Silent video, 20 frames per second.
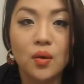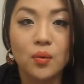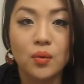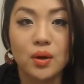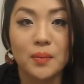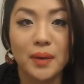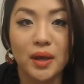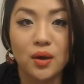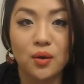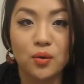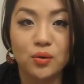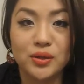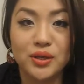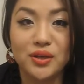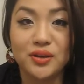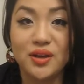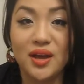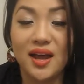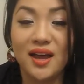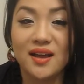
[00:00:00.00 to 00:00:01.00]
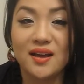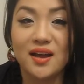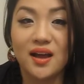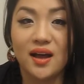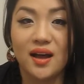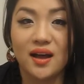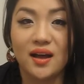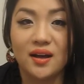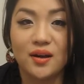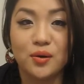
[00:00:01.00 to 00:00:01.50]
one of my holy,
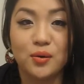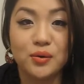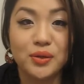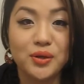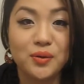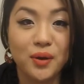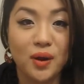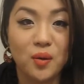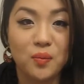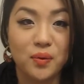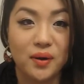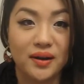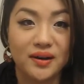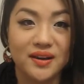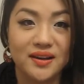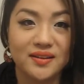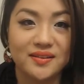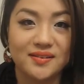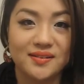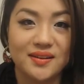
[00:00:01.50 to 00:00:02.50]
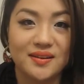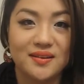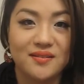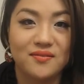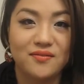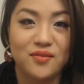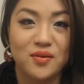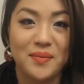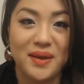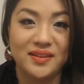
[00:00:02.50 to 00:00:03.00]
uh, holy grail products
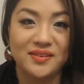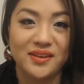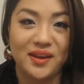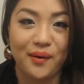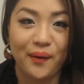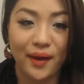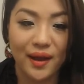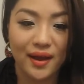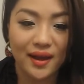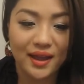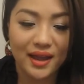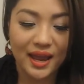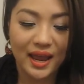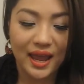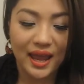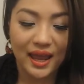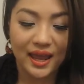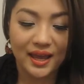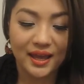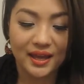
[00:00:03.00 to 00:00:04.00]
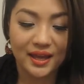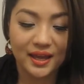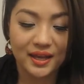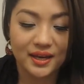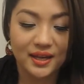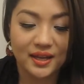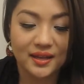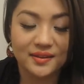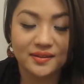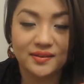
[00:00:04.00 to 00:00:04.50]
for mascara.
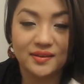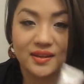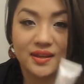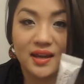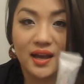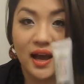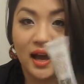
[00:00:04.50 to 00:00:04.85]
And it's the